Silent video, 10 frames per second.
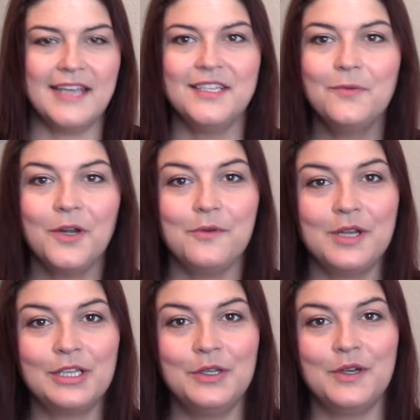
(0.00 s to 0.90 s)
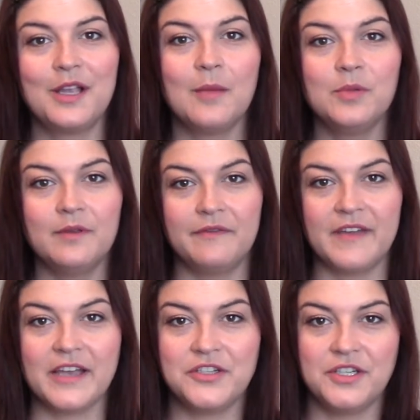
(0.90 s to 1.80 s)
did want to include a couple of
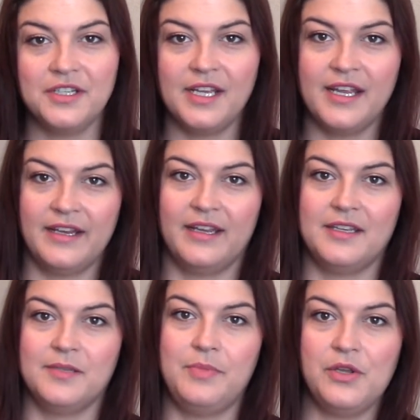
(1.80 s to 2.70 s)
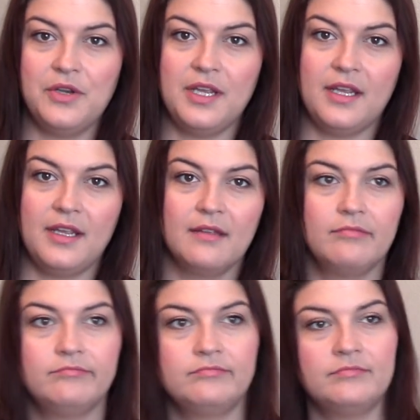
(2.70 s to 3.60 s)
fashion and beauty
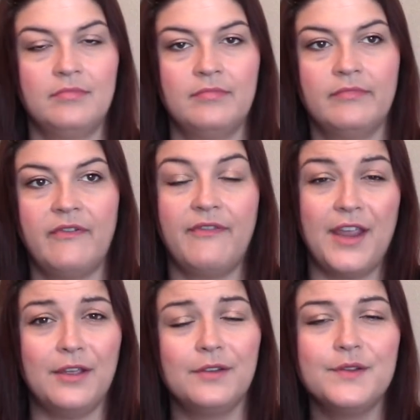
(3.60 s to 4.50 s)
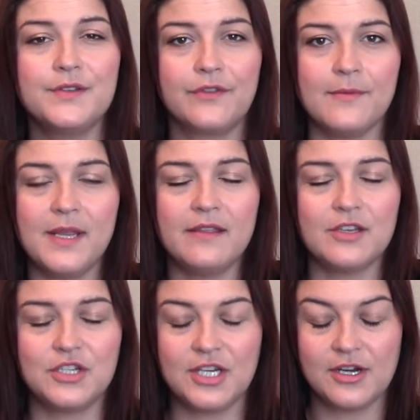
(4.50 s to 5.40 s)
fails for me
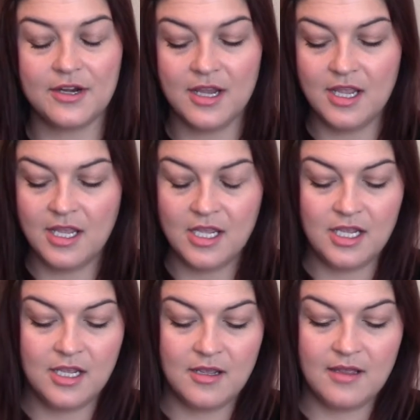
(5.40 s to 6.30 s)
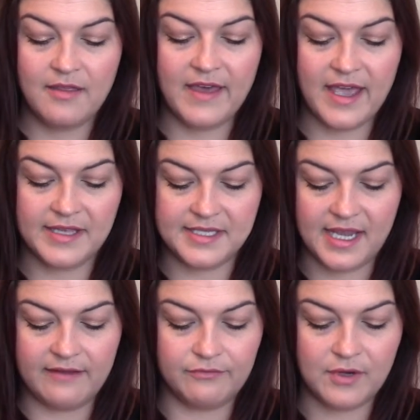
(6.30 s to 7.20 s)
this year that
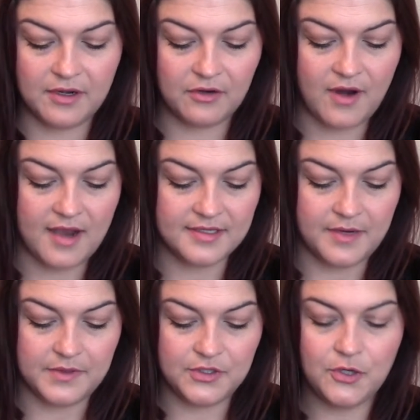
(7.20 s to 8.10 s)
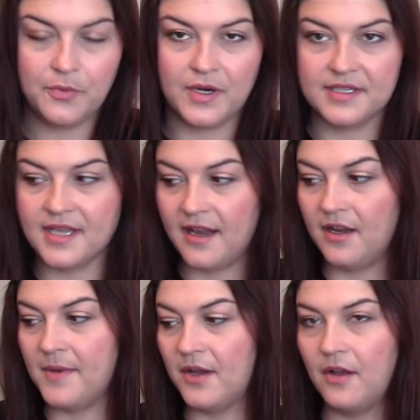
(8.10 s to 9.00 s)
I've run across. I was super excited
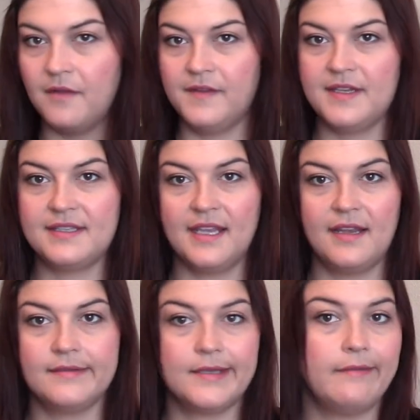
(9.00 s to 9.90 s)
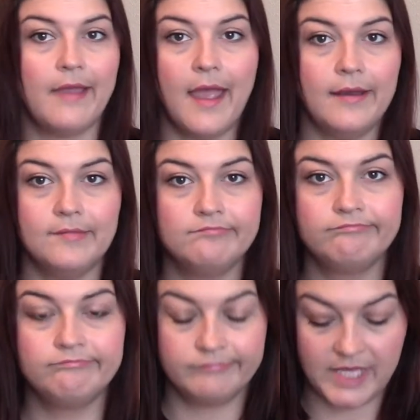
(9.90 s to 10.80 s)
about all of these things, and then
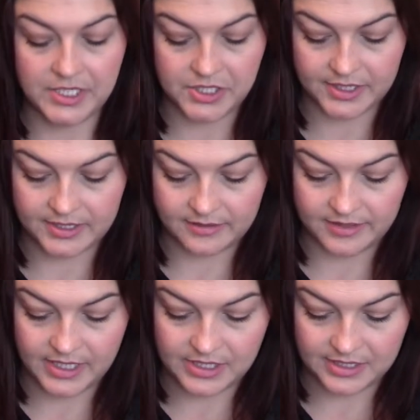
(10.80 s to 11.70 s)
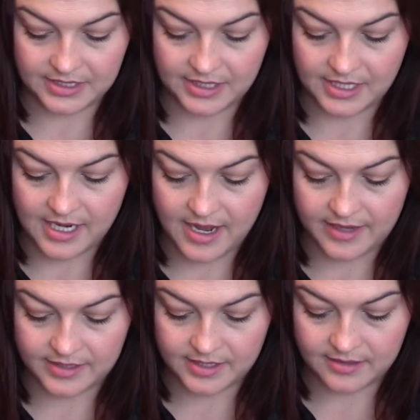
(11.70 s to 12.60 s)
they just did
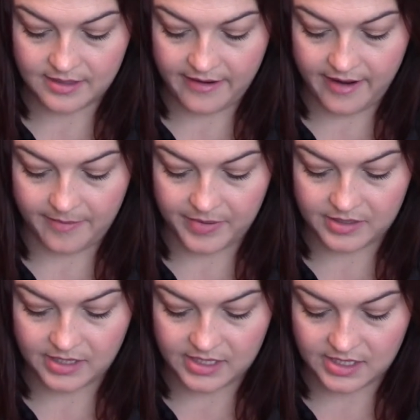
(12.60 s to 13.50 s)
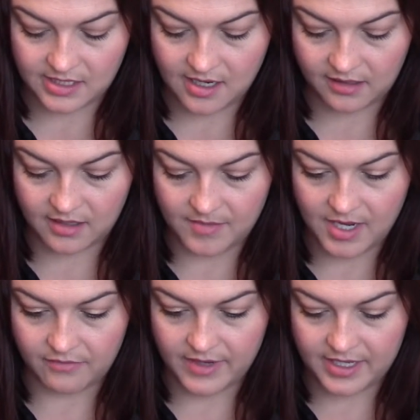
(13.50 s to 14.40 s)
not happen. They did not come
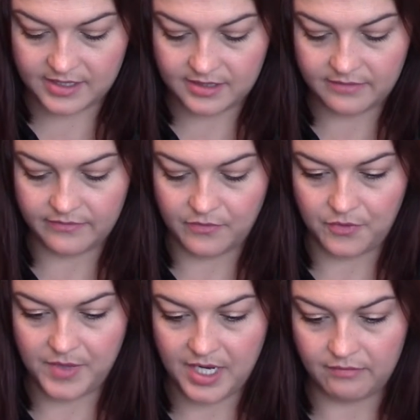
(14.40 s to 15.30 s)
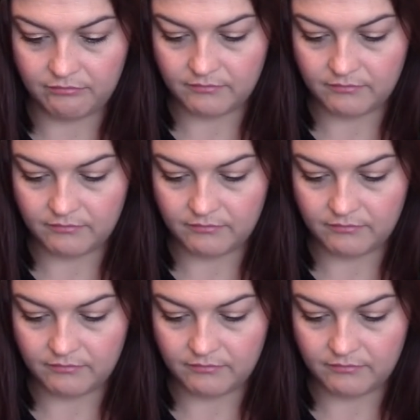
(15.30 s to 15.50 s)
out right for me.